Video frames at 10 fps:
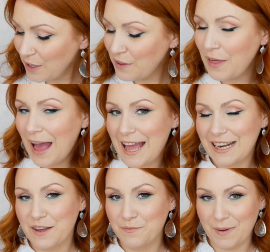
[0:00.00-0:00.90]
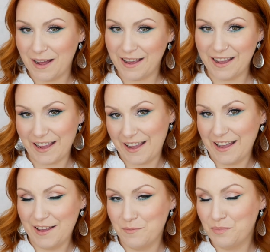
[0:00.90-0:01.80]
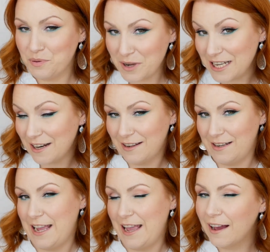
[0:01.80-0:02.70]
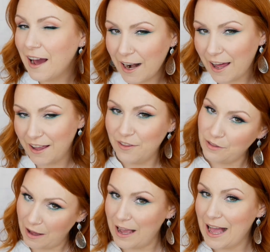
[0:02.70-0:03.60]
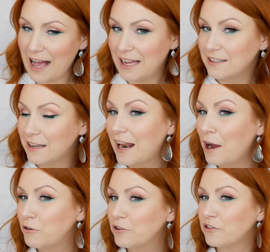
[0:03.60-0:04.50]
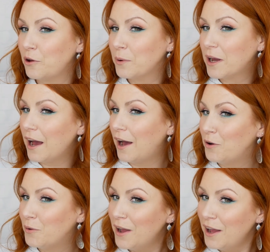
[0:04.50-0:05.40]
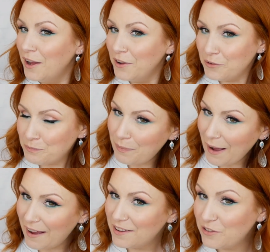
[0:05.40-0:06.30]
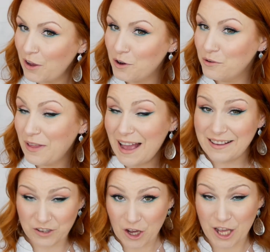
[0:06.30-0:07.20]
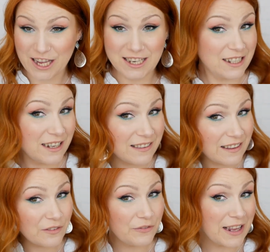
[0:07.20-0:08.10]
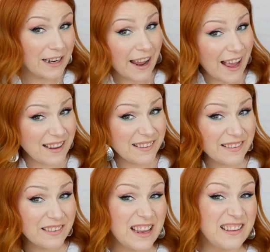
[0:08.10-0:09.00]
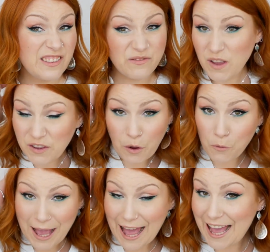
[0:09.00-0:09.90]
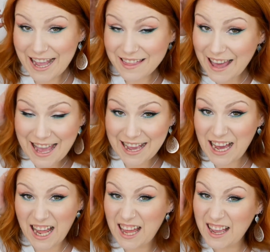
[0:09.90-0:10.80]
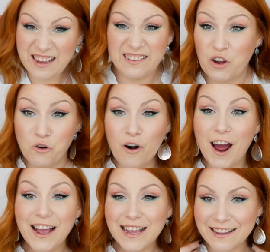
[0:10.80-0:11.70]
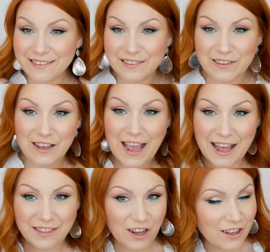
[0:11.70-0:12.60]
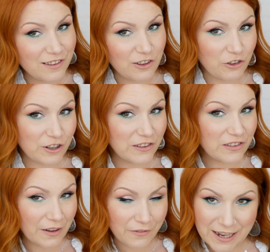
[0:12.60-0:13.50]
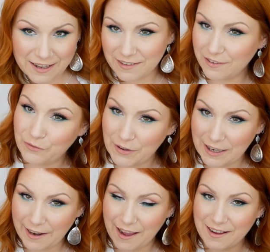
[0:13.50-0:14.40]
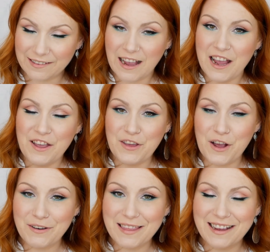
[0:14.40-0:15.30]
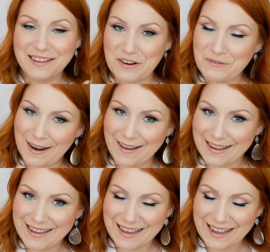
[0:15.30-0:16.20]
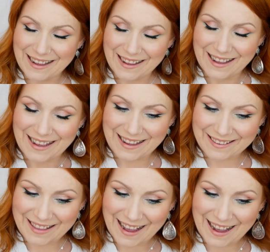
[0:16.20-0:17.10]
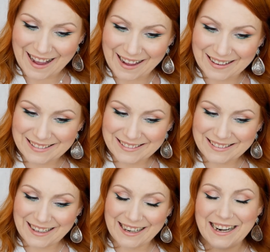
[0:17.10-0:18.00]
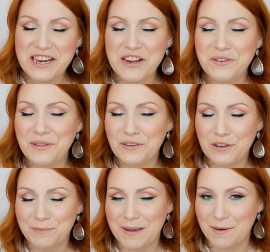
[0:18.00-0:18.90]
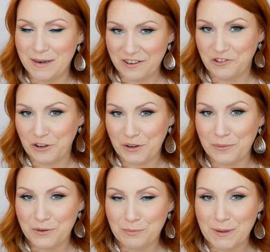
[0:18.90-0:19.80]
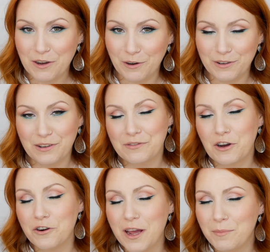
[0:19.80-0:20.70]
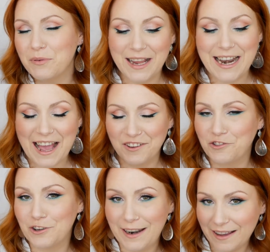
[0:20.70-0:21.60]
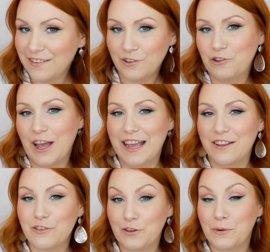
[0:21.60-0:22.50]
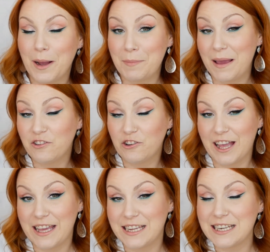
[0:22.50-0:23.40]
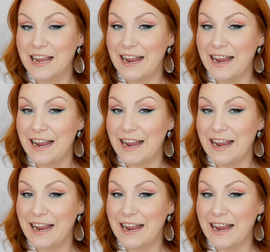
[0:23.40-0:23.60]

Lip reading: than my pre-dyed hair colour that I had an hour or so ago. But so that is good. It does feel nice. It's okay. The hair colour is all right. It's, yeah, the conditioner is lovely. It does feel nice. The only thing I don't like is that, and I knew this could be an issue, was because I've gone up an extra lighter shade to a beige shade